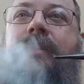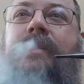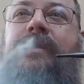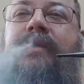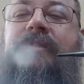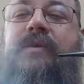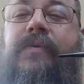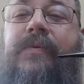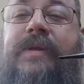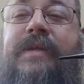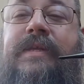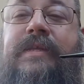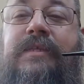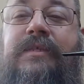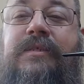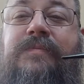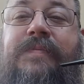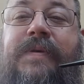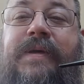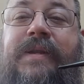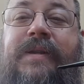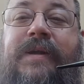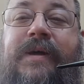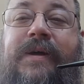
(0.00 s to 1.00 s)
So we didn't
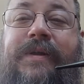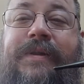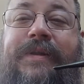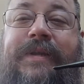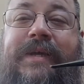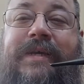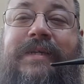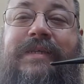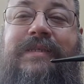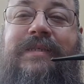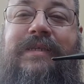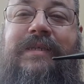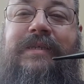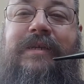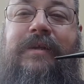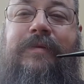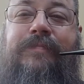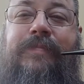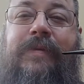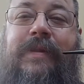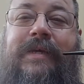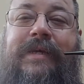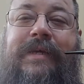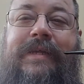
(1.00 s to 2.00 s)
spend all day sitting there
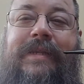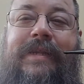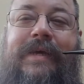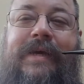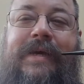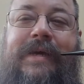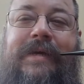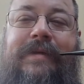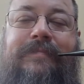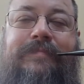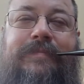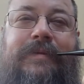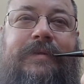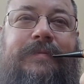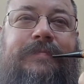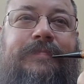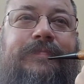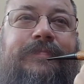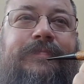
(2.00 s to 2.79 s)
playing that, but